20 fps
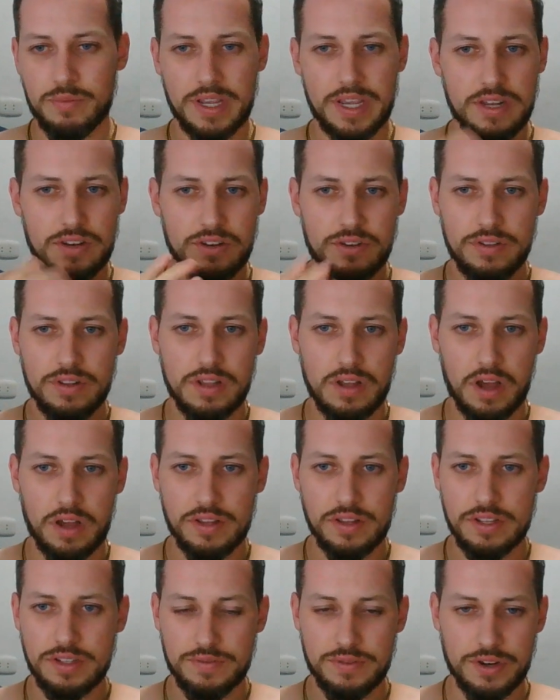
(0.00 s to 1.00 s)
we can do all
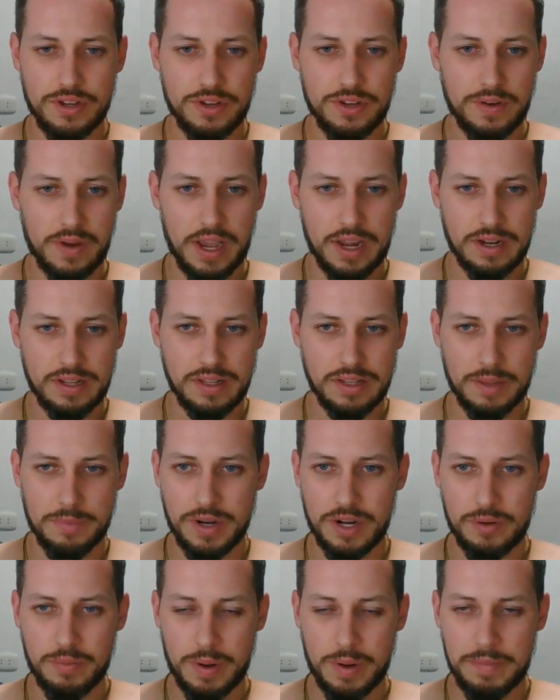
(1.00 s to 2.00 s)
this for you at
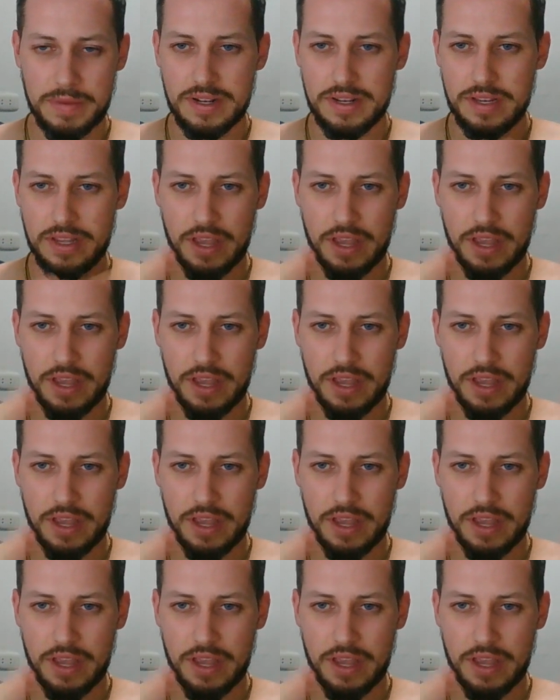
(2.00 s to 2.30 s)
Unlimited Women,